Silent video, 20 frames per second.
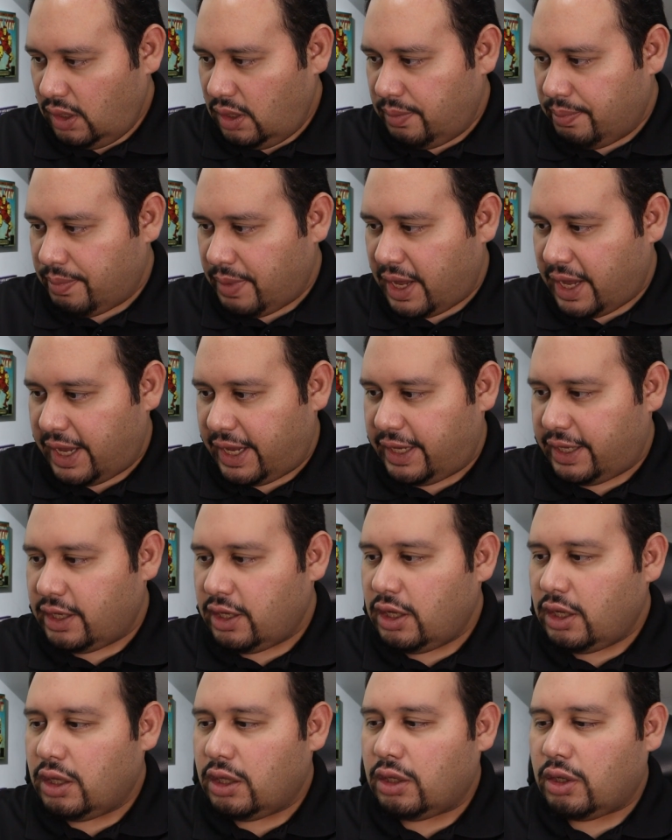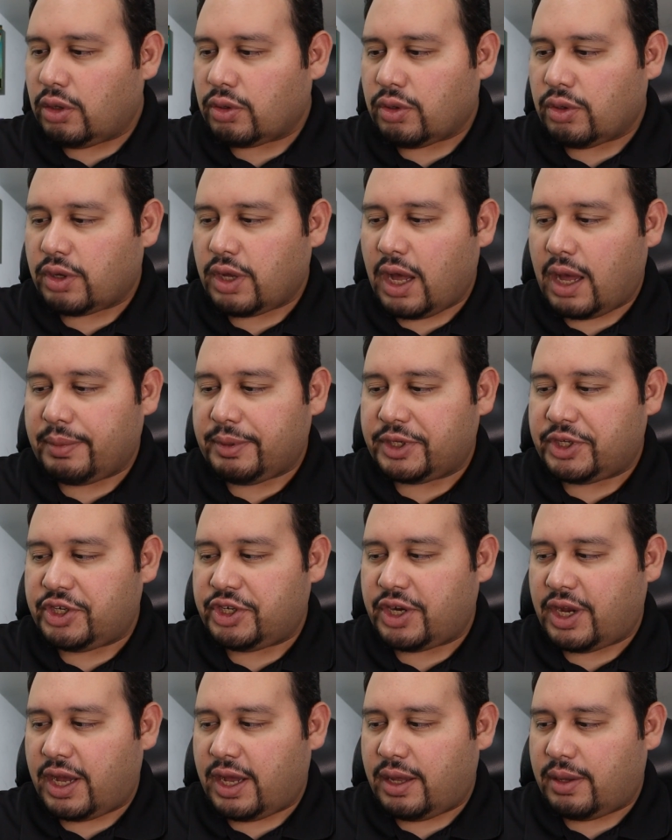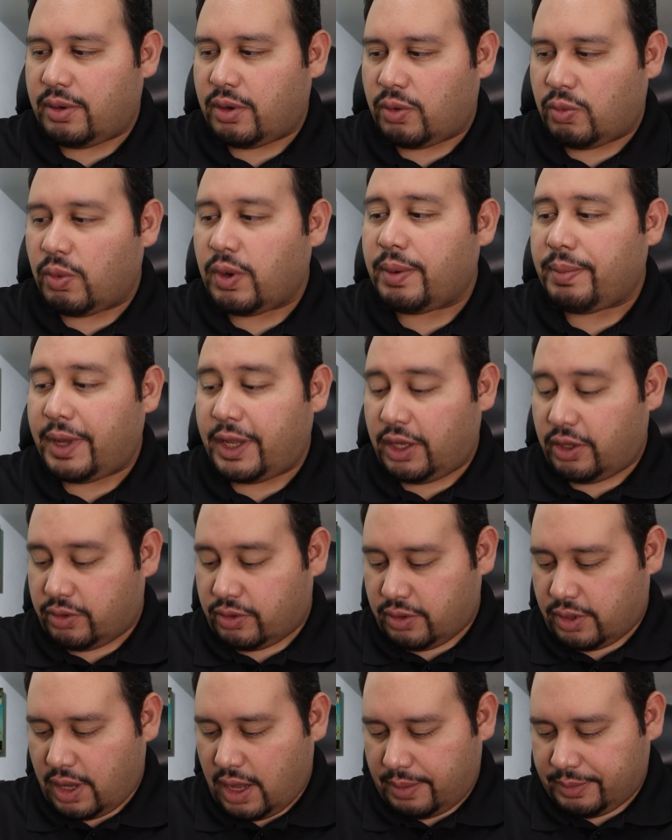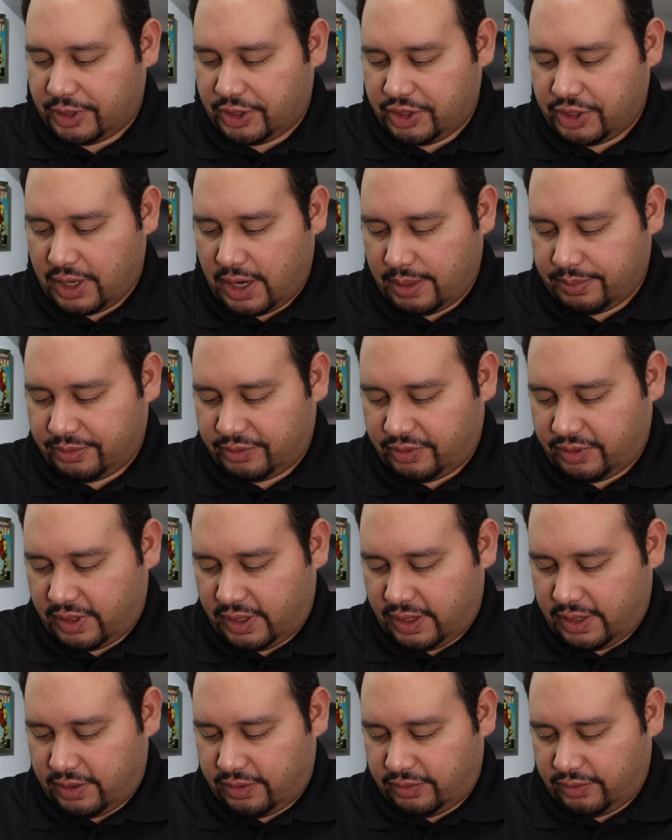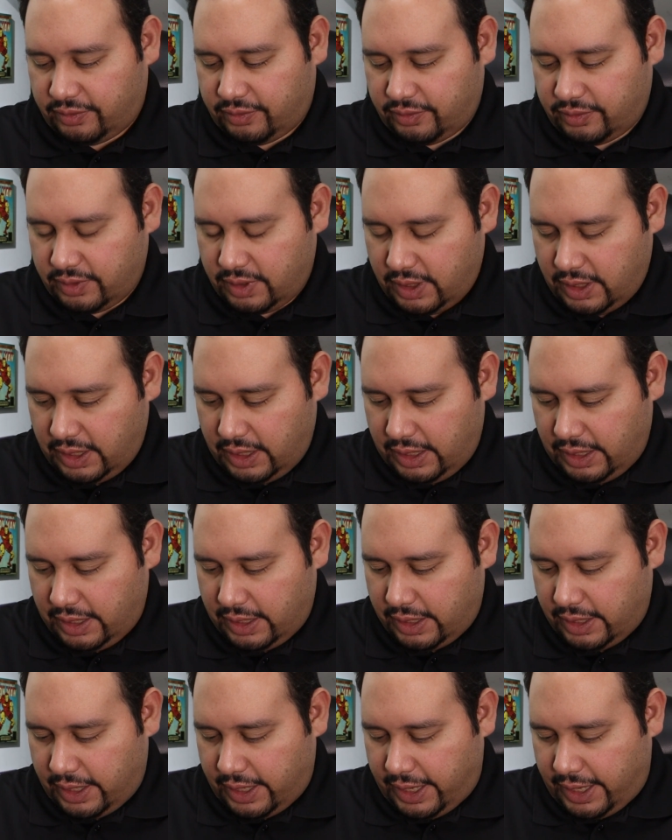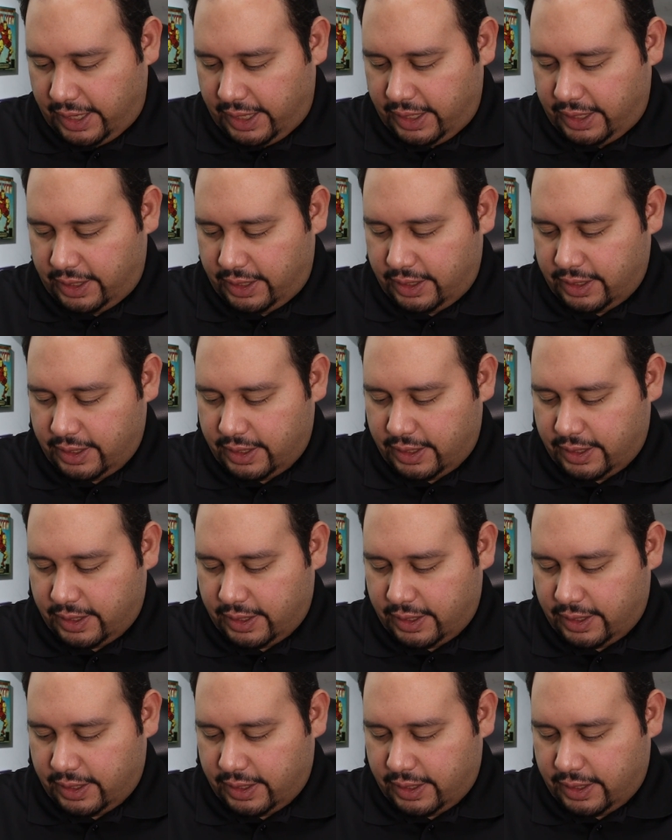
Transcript: my local comic shop, or one of my local comic shops, is a